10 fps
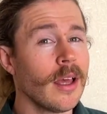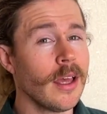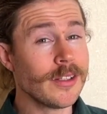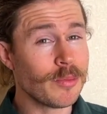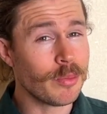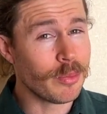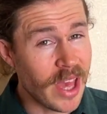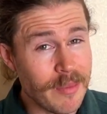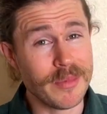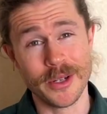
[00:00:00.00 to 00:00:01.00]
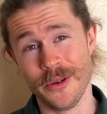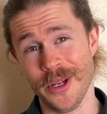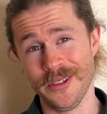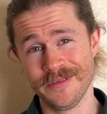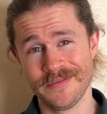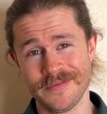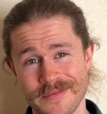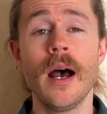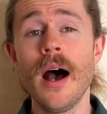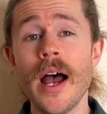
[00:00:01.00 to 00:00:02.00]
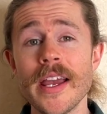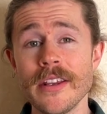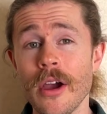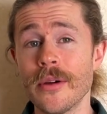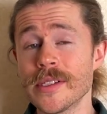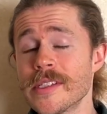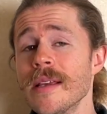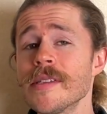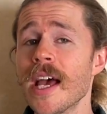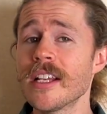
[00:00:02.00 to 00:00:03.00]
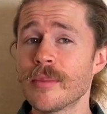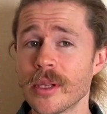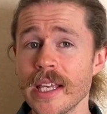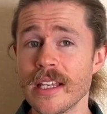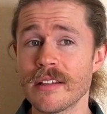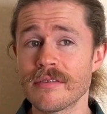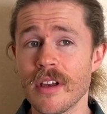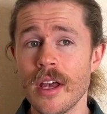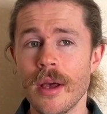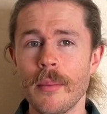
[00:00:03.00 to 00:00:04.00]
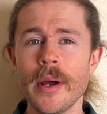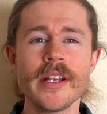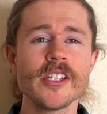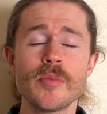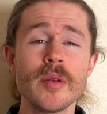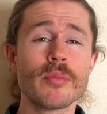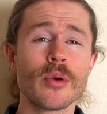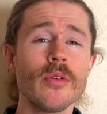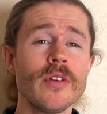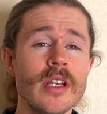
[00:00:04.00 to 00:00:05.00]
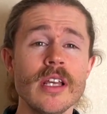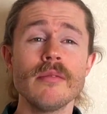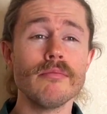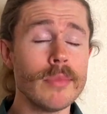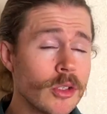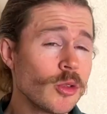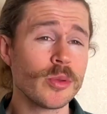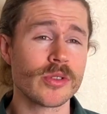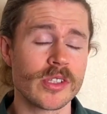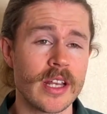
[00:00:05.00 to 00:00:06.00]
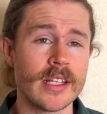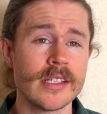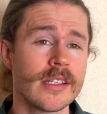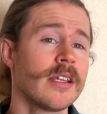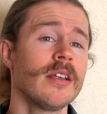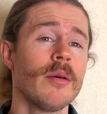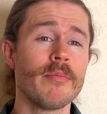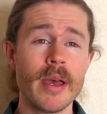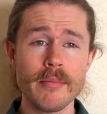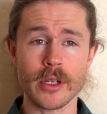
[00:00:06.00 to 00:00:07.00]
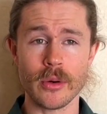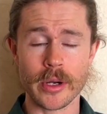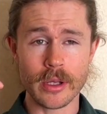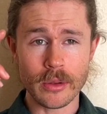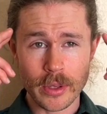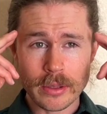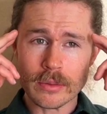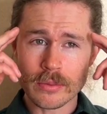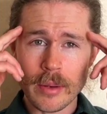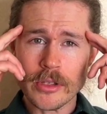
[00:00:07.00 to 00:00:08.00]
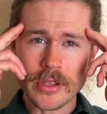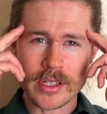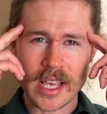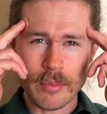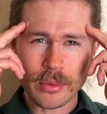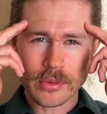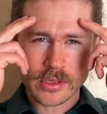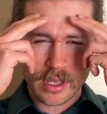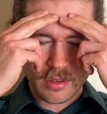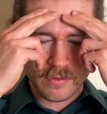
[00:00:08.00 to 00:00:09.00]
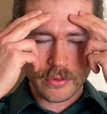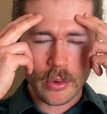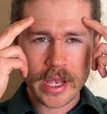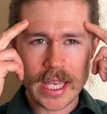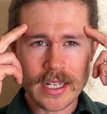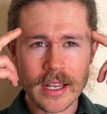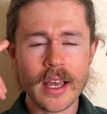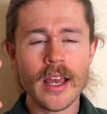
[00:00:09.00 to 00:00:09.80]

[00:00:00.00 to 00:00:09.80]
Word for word: It's peppermint oil. I know, it seems hard to believe, but it's been proven in multiple studies that peppermint oil, when rubbed on the temples and the forehead,